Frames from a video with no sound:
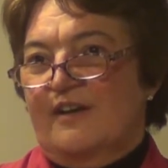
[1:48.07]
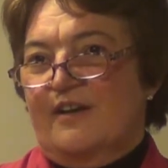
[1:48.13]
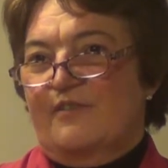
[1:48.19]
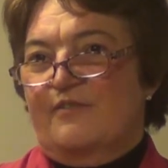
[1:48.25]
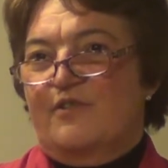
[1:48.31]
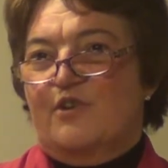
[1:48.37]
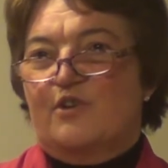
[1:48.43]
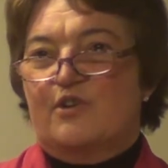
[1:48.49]

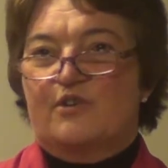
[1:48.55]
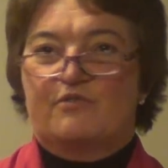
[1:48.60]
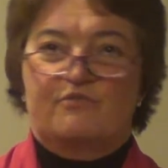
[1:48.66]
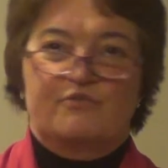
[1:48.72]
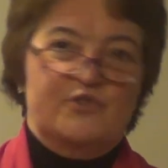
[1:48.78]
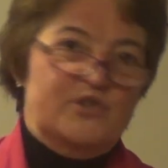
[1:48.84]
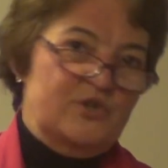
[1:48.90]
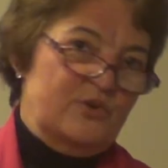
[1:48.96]
if
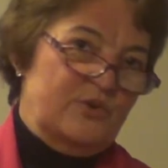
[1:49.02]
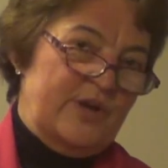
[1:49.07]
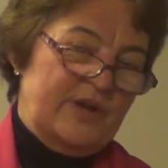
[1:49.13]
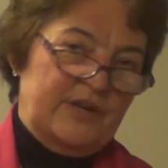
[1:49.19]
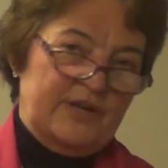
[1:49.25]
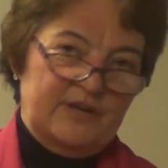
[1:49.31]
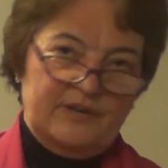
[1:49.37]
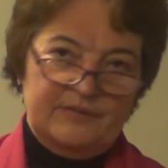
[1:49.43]
you're
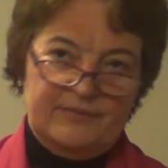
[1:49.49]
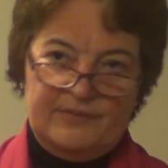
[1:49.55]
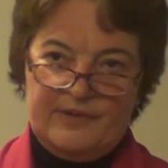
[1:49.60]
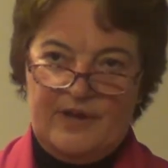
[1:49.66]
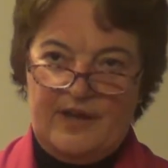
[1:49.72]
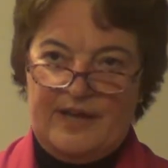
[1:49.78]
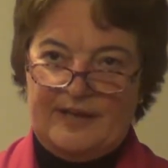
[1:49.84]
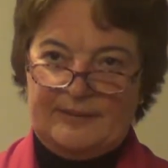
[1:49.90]
doing
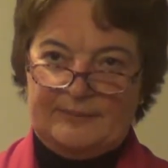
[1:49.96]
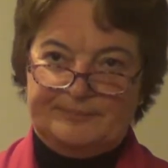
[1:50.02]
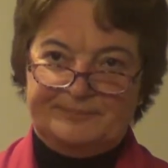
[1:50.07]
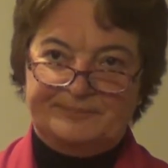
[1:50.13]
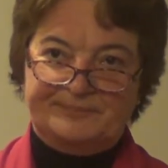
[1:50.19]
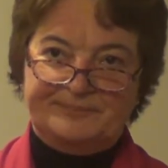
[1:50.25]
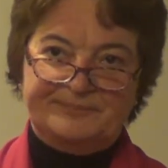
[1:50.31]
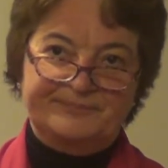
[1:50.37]

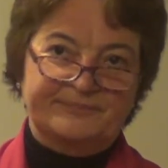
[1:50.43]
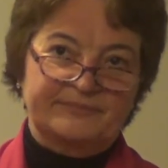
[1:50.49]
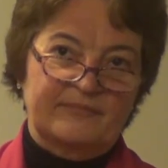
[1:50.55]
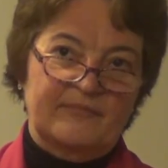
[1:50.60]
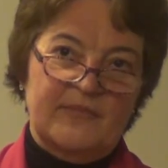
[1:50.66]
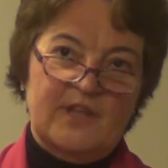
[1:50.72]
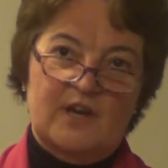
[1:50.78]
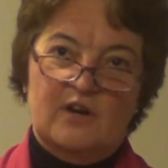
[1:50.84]

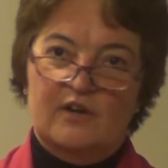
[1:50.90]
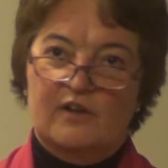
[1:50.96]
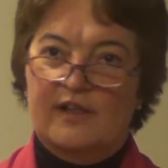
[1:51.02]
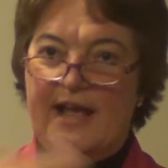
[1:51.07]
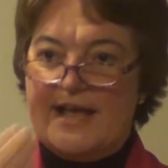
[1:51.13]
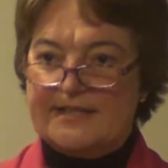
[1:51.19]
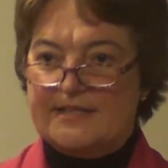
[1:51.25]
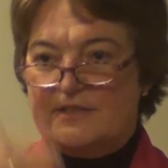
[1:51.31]

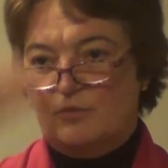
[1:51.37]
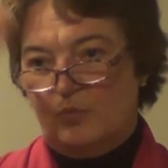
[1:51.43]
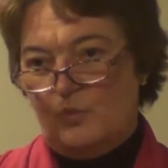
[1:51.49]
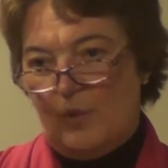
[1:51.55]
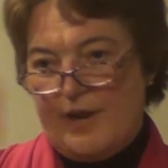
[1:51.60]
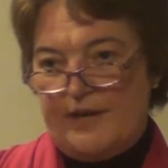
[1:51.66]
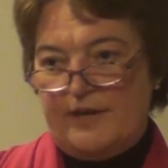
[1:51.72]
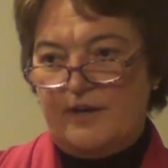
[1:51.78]
glass
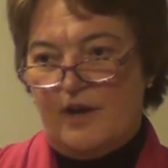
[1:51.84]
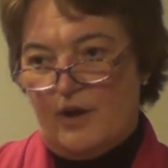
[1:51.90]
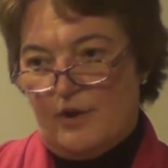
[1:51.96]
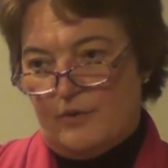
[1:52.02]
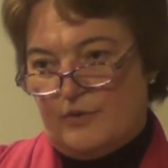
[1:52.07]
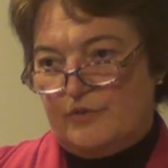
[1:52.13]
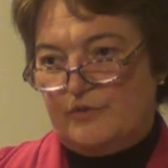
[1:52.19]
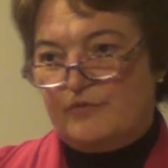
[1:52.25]

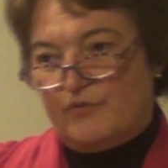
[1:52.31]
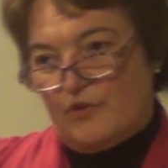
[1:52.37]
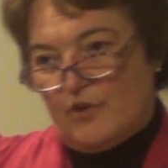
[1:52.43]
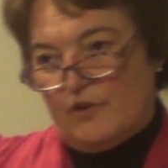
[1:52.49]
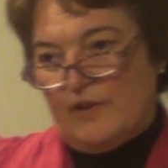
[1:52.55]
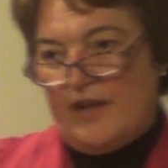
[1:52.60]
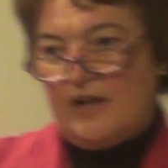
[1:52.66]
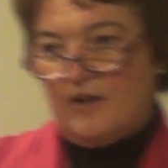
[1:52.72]
windows
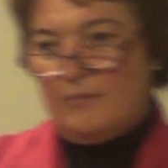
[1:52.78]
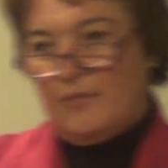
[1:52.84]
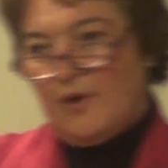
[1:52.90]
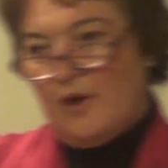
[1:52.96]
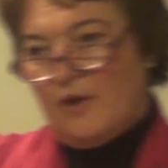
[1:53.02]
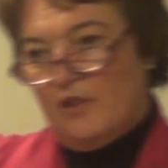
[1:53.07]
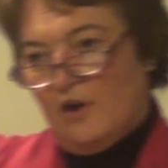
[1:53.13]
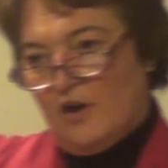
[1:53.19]
for like
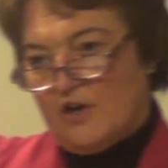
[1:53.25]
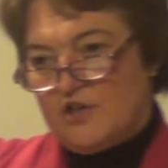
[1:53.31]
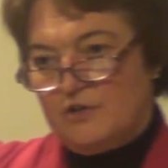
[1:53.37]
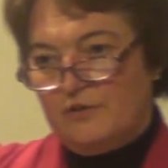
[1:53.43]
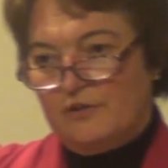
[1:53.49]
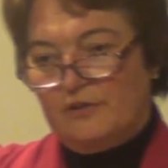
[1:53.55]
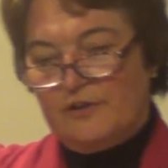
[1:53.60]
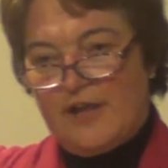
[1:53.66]
a
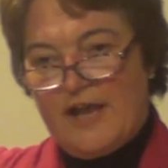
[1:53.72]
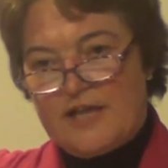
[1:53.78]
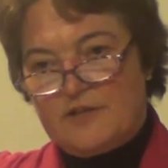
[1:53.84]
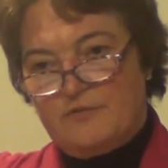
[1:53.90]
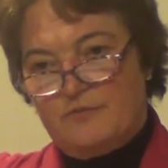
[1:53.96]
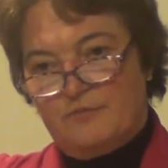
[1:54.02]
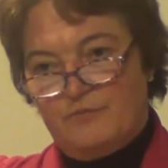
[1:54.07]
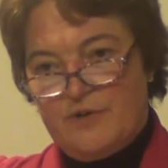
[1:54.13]
large
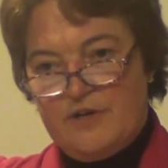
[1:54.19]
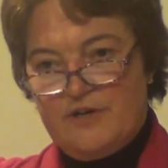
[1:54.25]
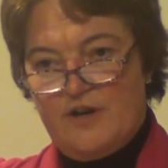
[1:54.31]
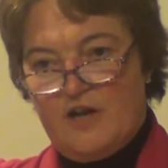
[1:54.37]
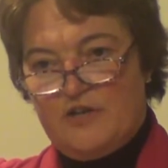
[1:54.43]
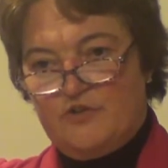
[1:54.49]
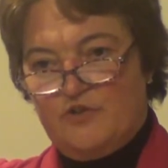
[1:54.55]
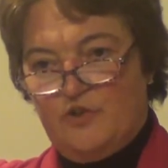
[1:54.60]
glass
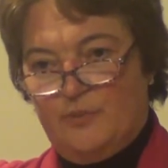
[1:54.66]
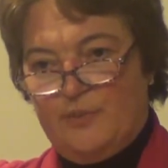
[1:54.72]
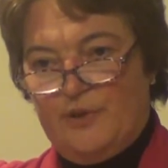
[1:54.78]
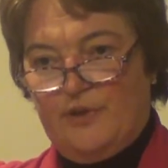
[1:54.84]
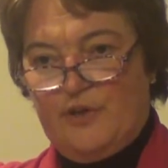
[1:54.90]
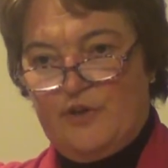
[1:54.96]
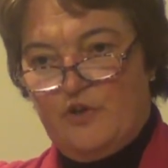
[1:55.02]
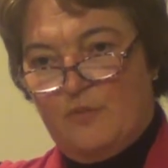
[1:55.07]
industrial
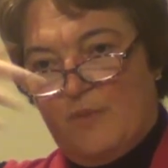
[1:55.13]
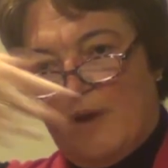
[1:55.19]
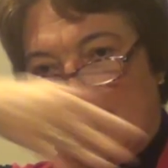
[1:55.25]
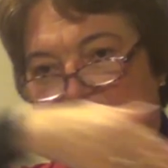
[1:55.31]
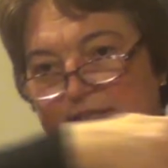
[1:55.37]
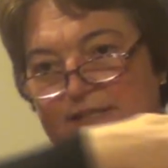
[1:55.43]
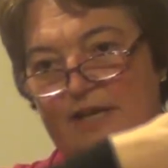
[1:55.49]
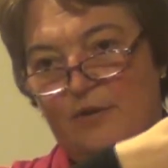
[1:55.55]
building, you
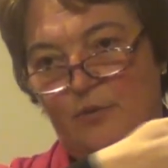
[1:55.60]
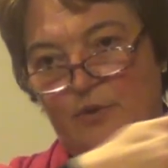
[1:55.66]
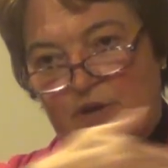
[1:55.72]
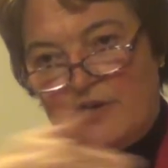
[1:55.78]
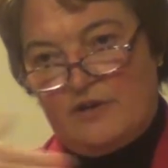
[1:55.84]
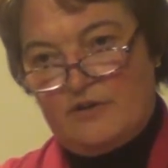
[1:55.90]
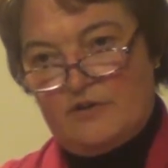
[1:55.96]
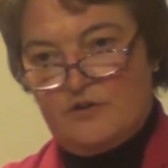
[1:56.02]
might say
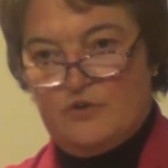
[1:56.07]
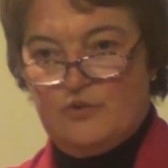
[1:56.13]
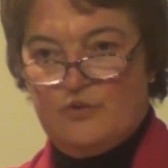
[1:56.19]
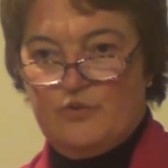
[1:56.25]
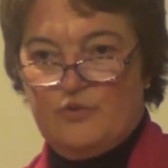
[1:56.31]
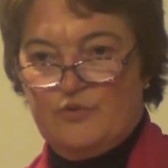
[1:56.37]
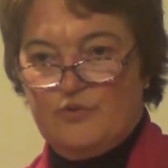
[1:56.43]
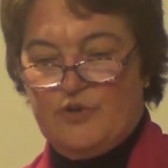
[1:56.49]
we're going to
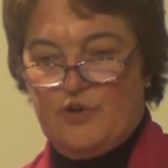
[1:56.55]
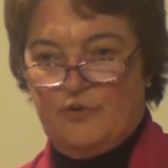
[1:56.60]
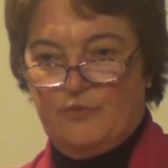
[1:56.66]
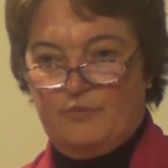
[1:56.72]
do